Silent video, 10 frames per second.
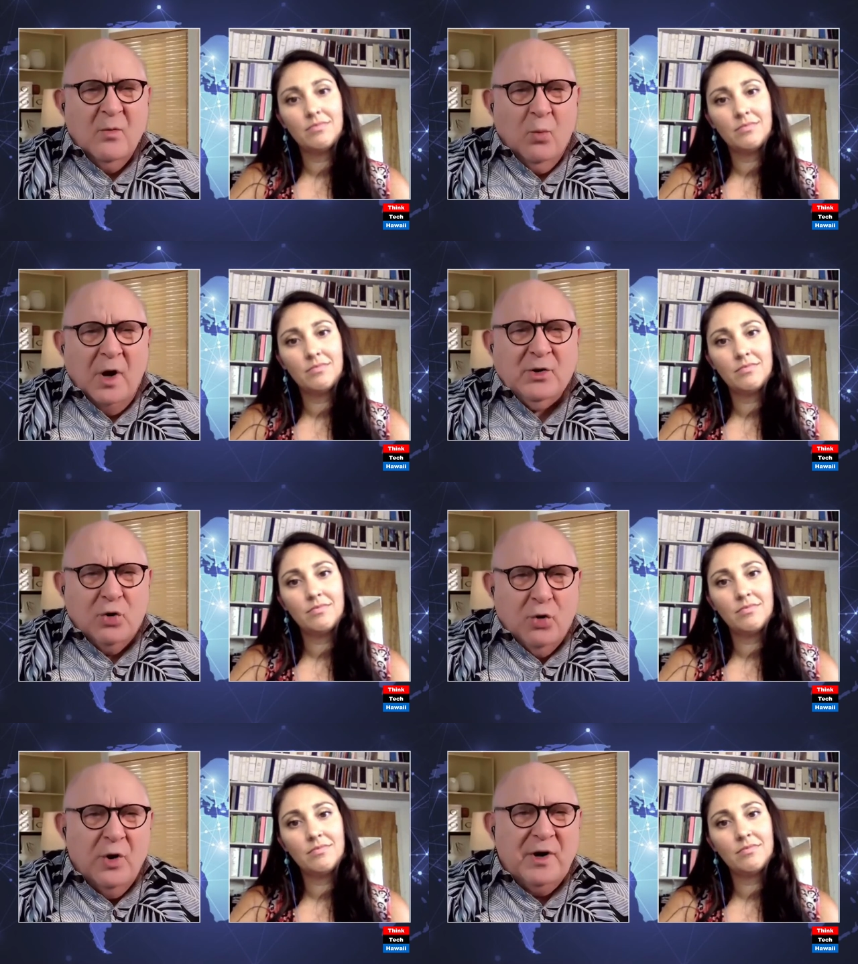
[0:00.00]
Speaker 1: What
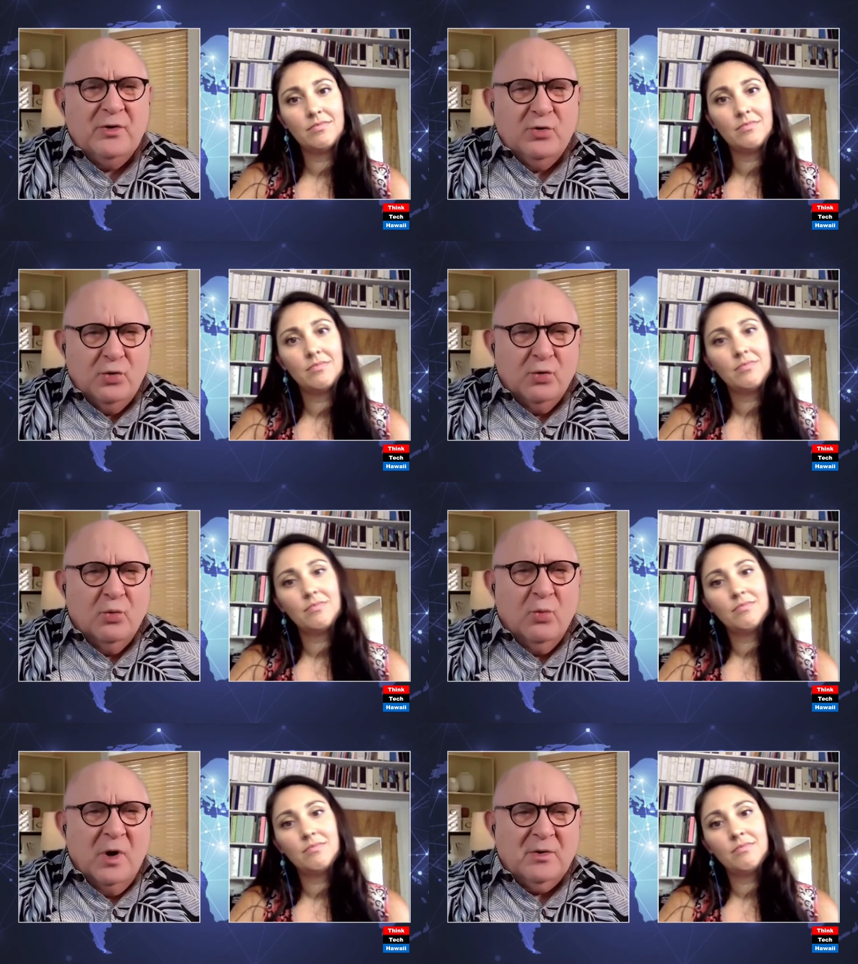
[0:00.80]
could it
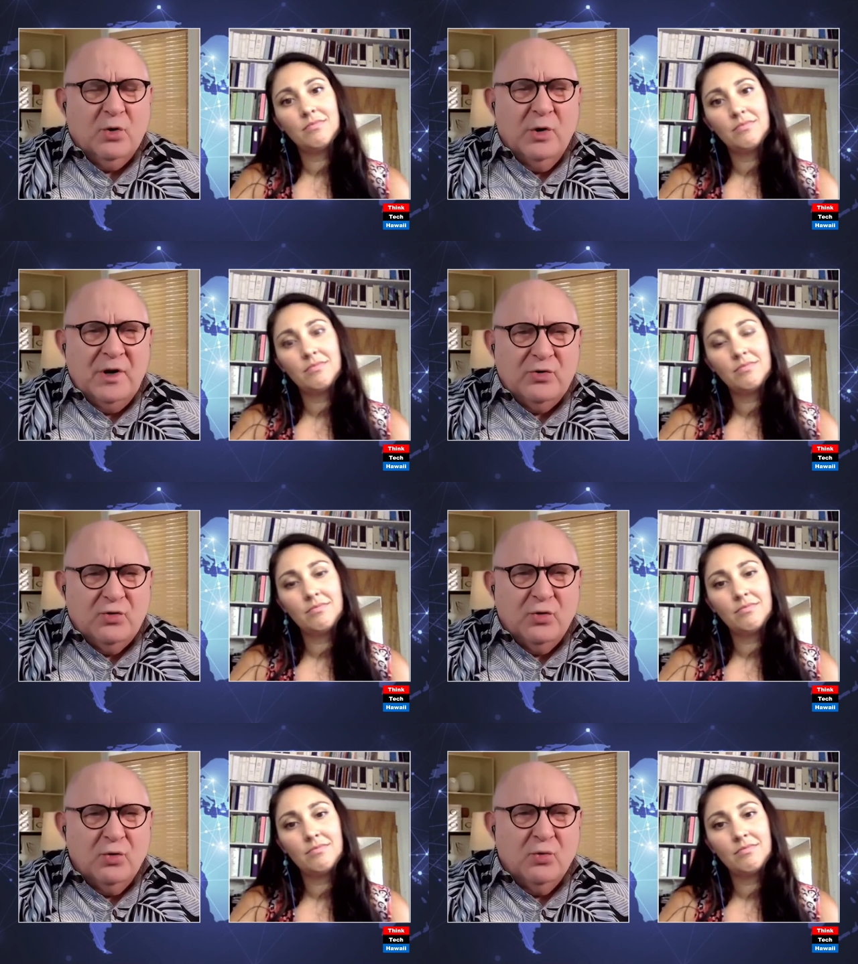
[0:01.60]
do? What could it
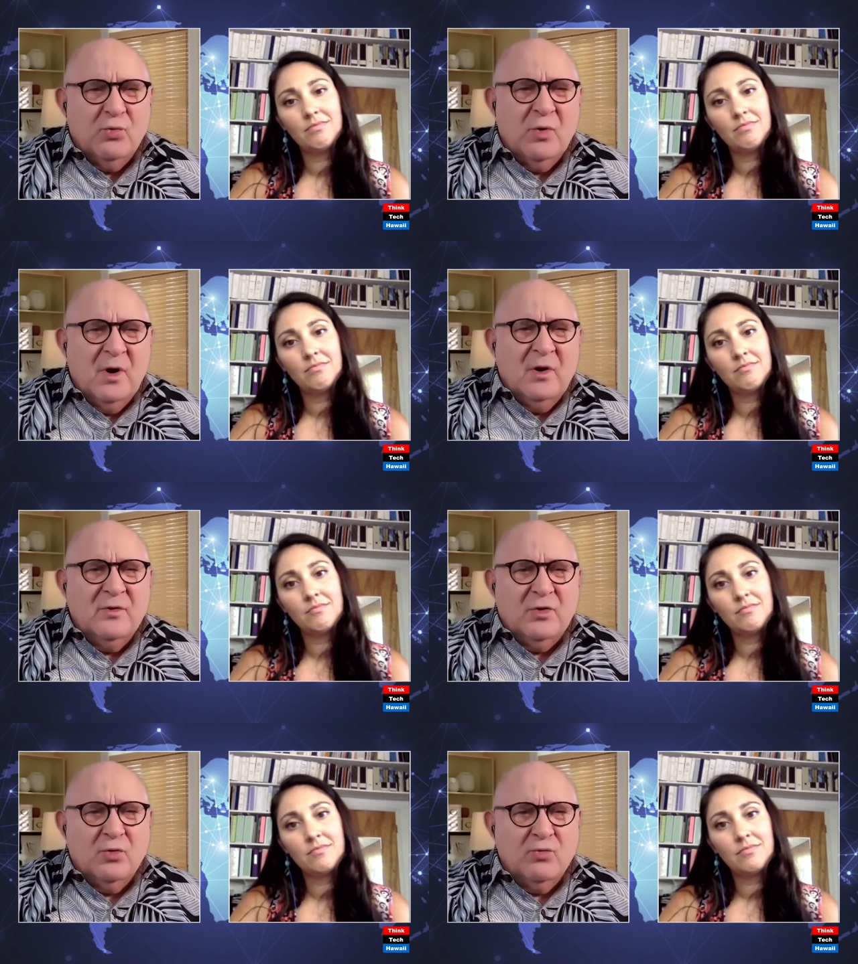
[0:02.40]
do
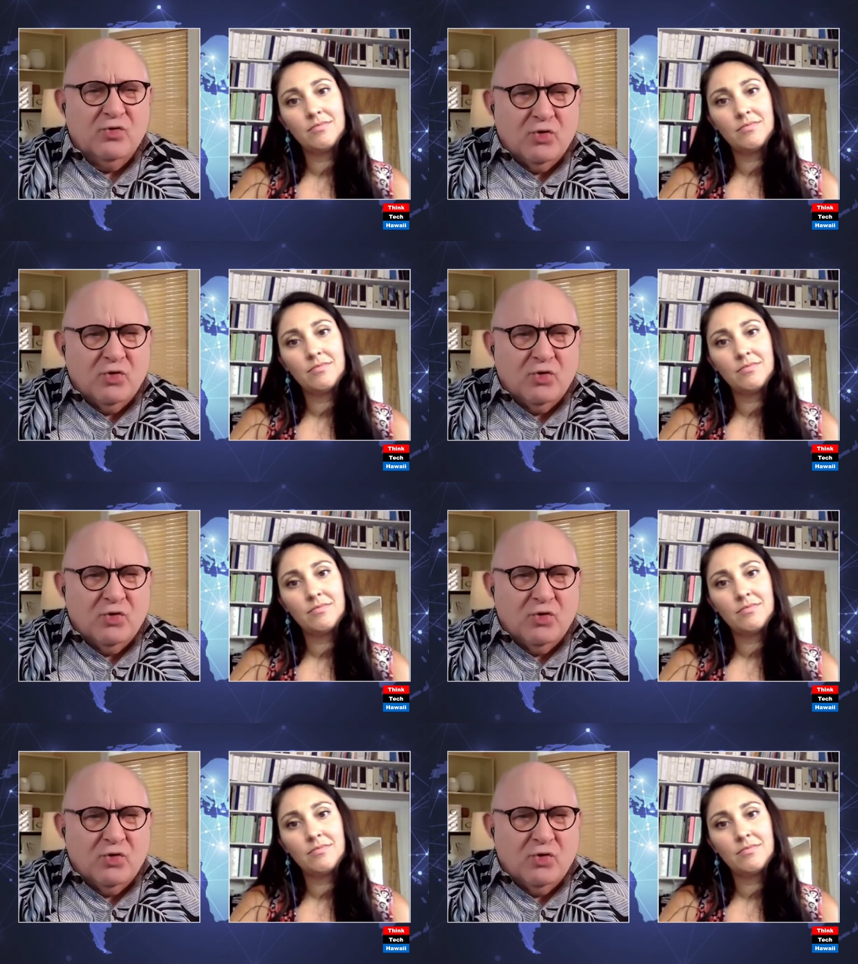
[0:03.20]
to